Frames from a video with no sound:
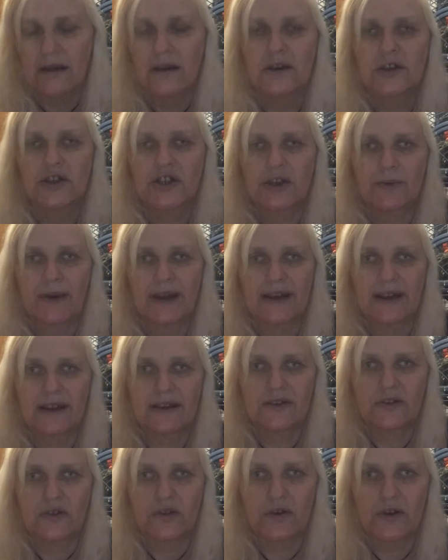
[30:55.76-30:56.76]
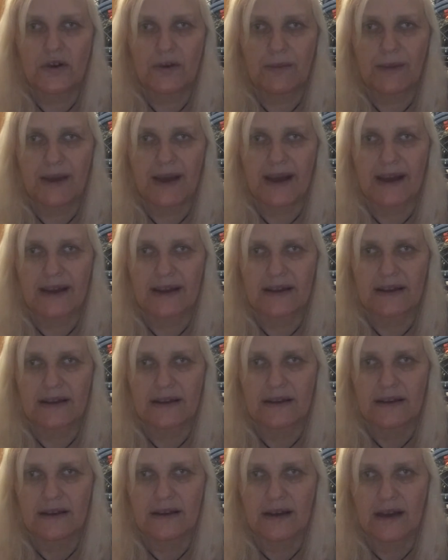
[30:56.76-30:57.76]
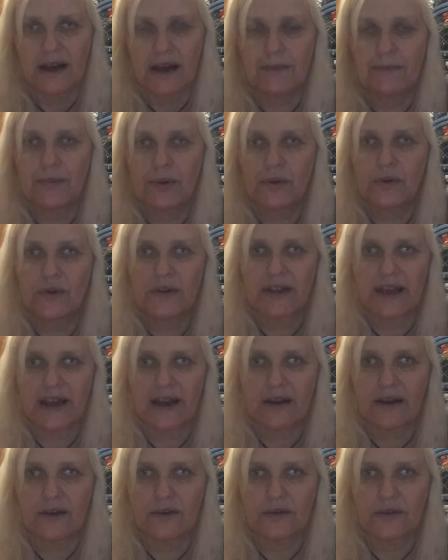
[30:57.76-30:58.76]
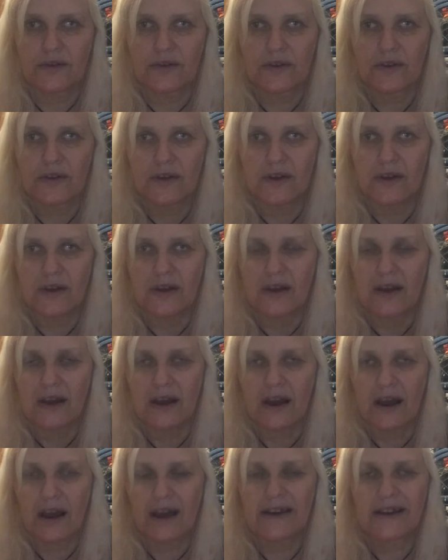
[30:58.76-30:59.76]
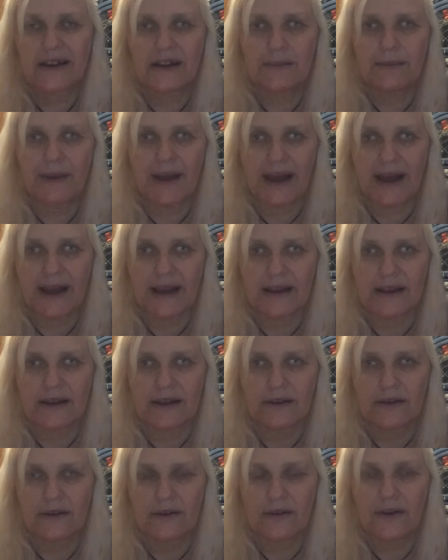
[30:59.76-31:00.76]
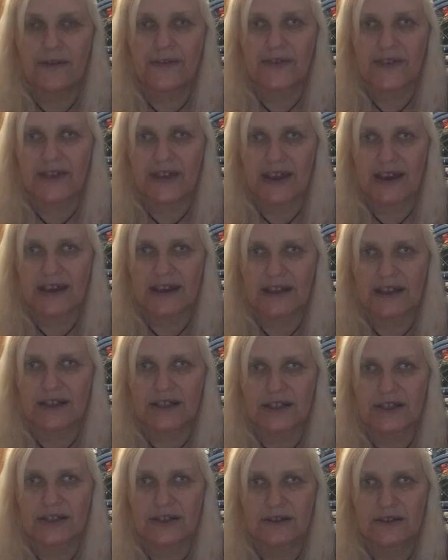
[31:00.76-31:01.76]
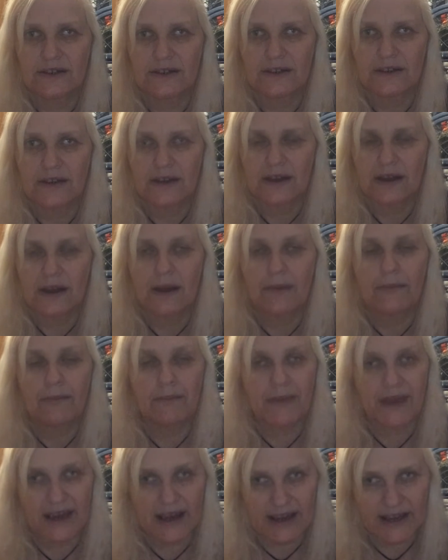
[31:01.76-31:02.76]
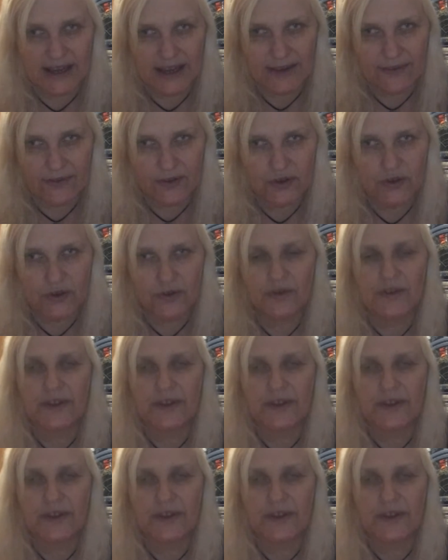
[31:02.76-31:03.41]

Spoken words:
She went into her bag and pulled out a little bag of sage. "May I gift you